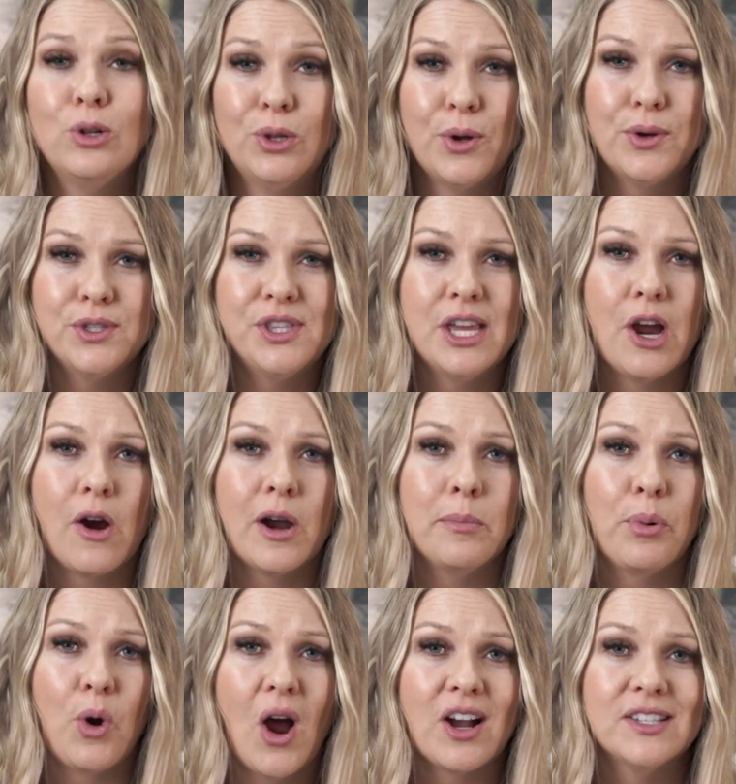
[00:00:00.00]
close they are in
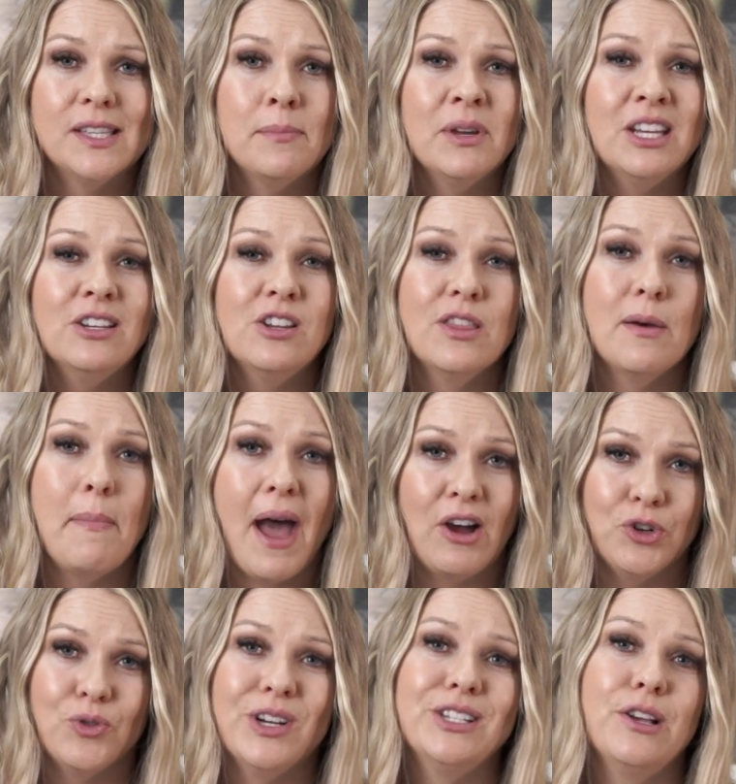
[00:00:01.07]
proximity to the
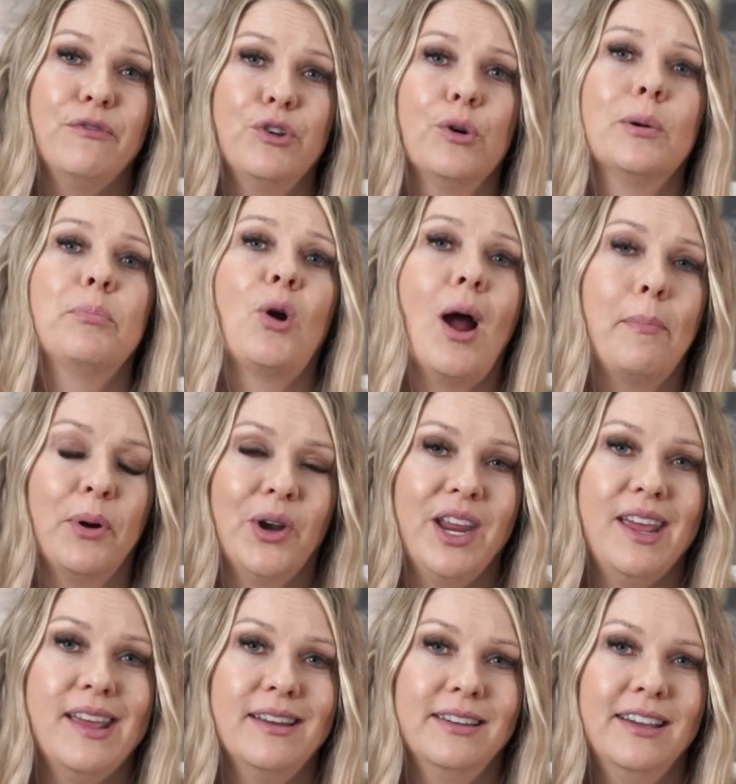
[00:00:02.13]
boundaries of your
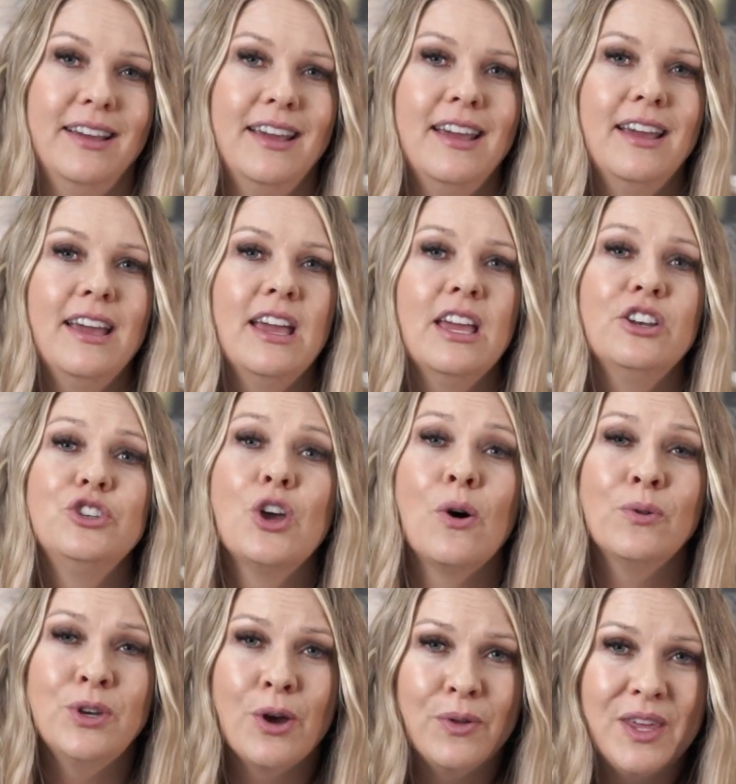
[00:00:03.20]
property?
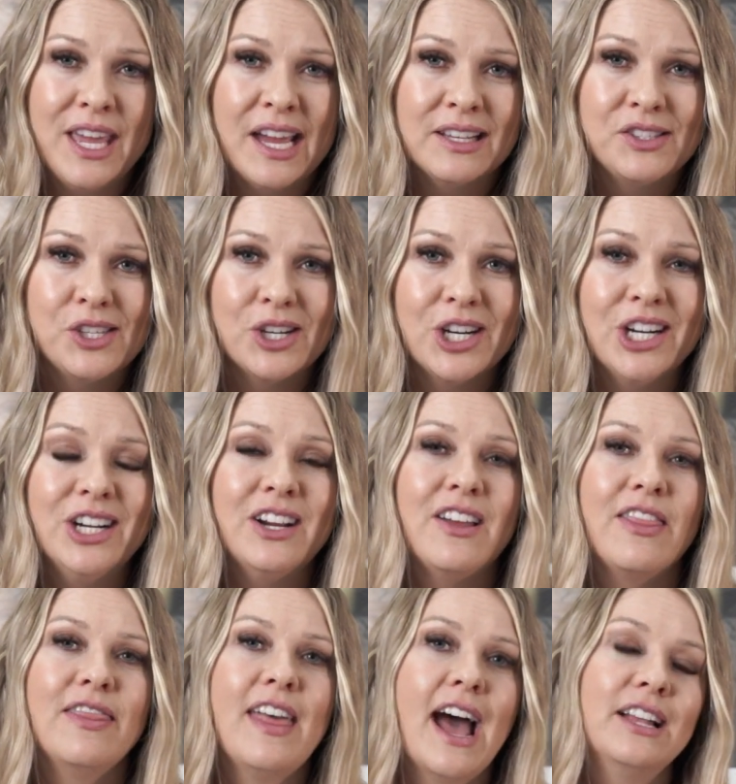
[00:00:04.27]
Don't know the answer?
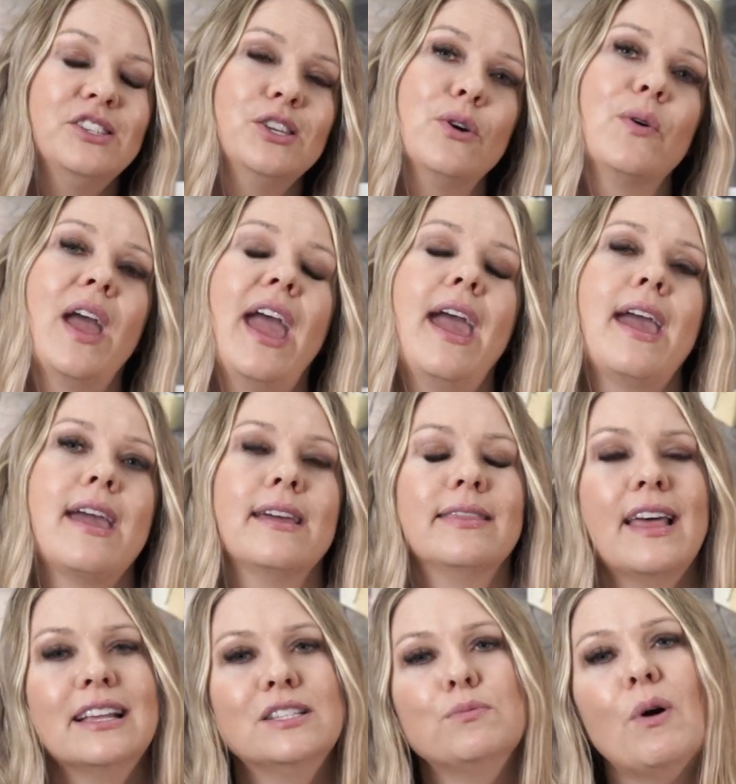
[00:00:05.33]
That's okay.
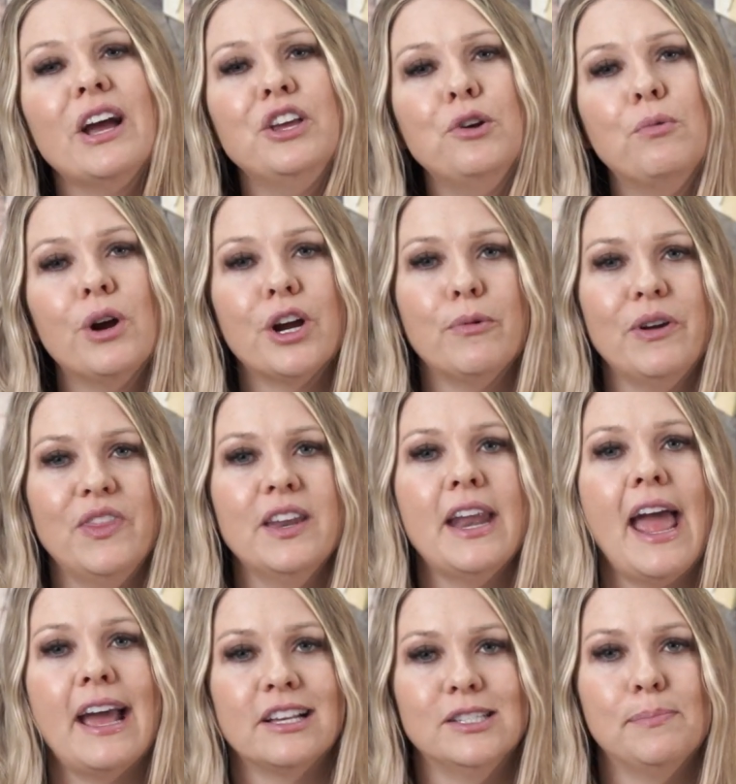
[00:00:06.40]
That's why you work with an
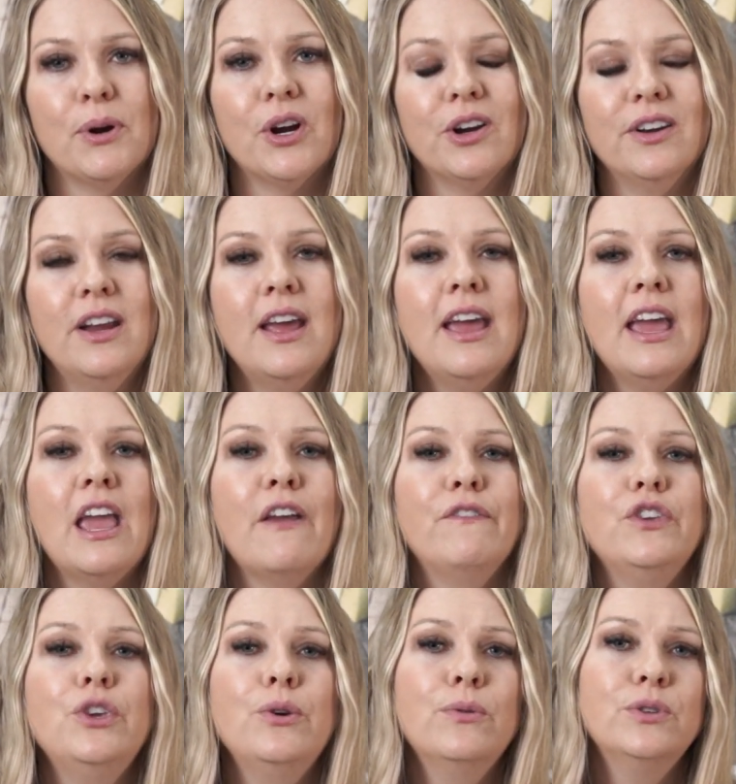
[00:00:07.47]
expert. If
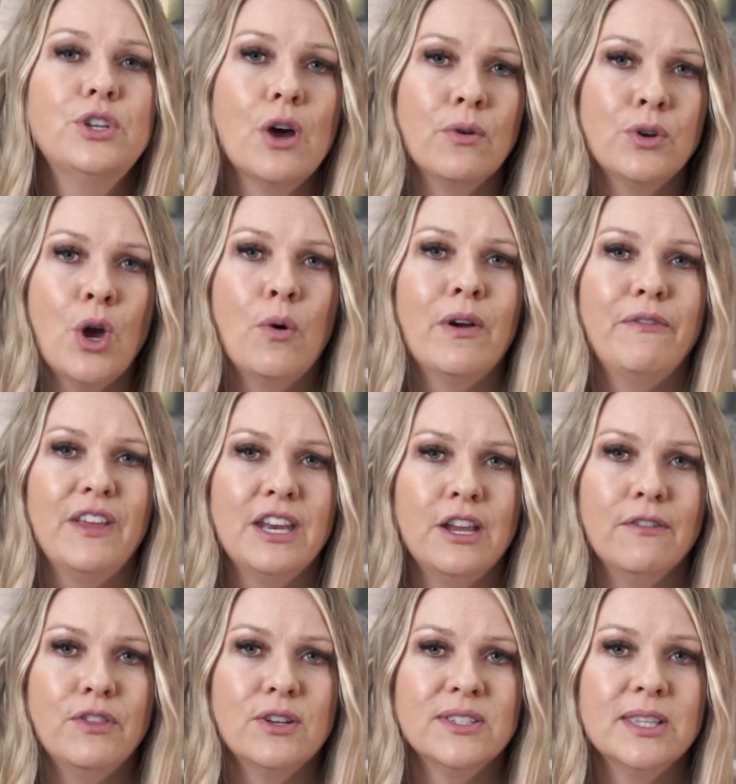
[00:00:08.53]
you don't know if
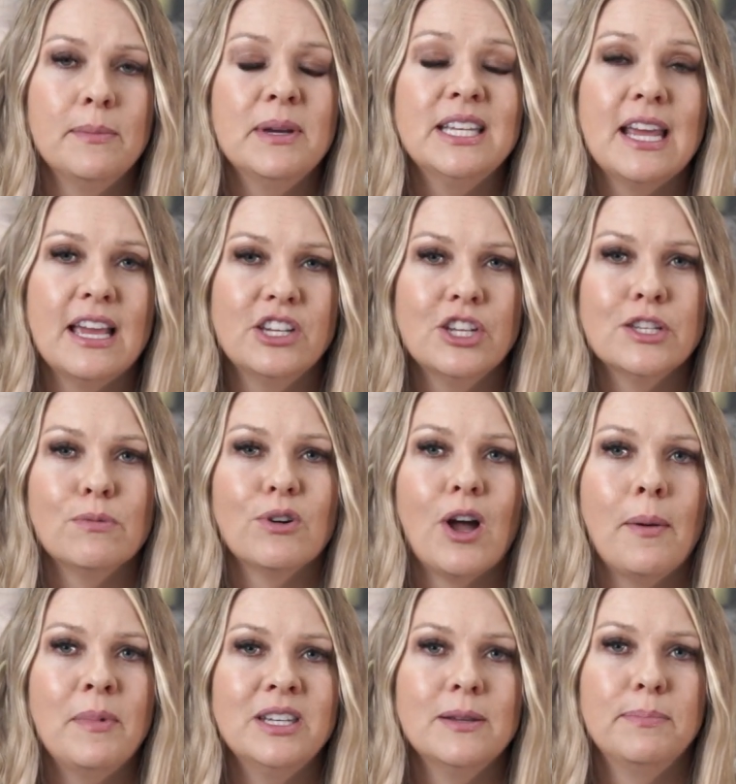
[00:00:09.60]
any of those limitations will
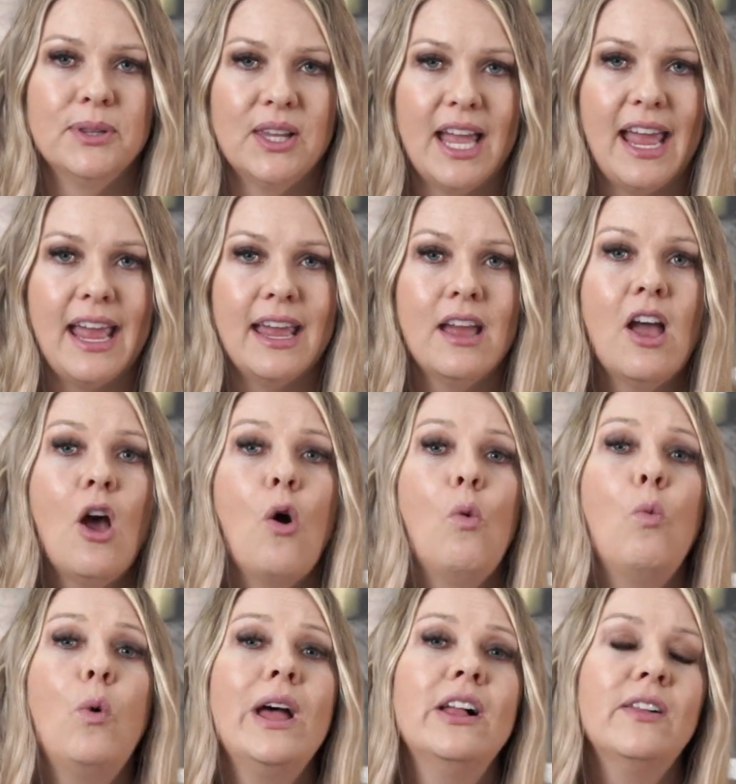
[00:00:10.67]
come into play,
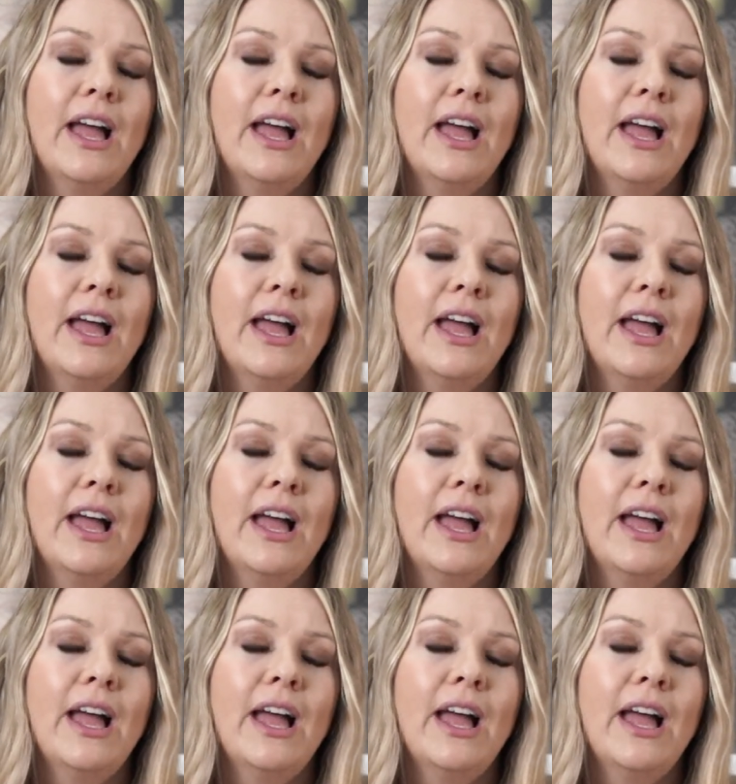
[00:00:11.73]
we'll